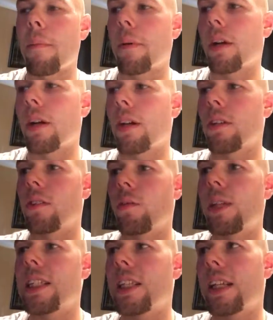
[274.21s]
But uh,
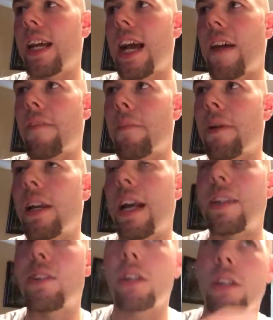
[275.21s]
recently I haven't been.
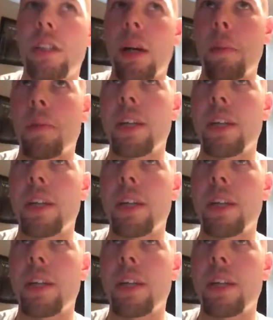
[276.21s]
I took a couple